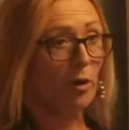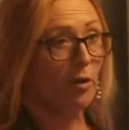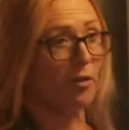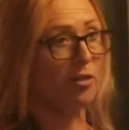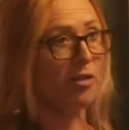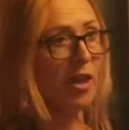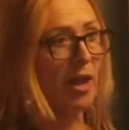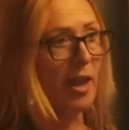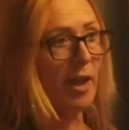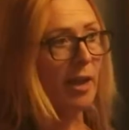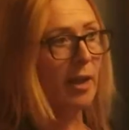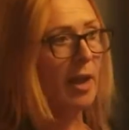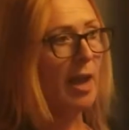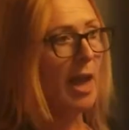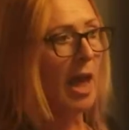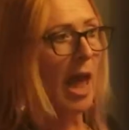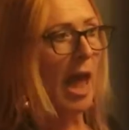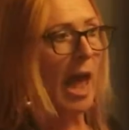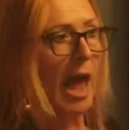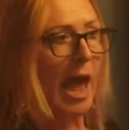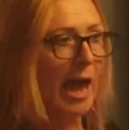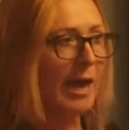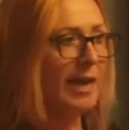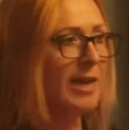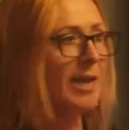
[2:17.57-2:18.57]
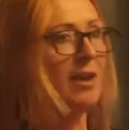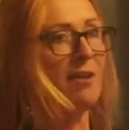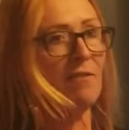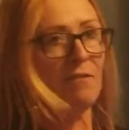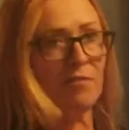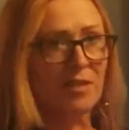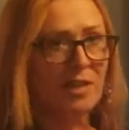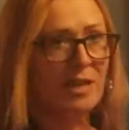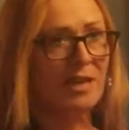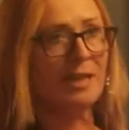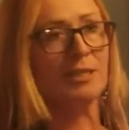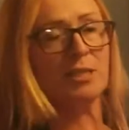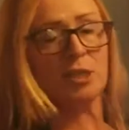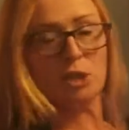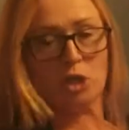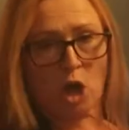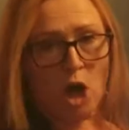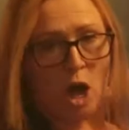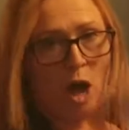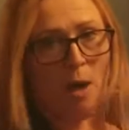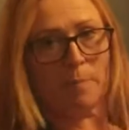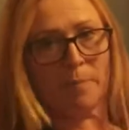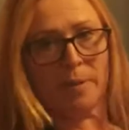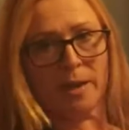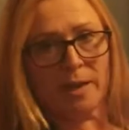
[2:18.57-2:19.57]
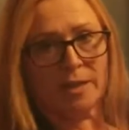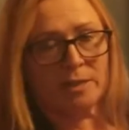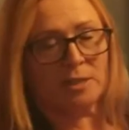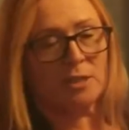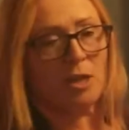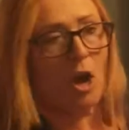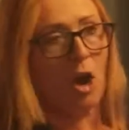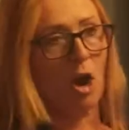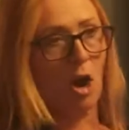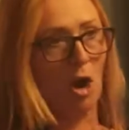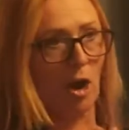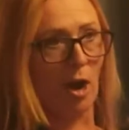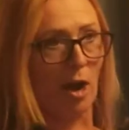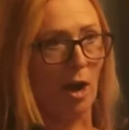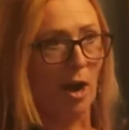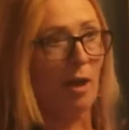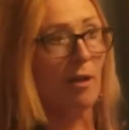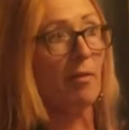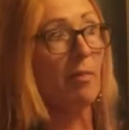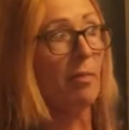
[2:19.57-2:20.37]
a thing. Any of these topics are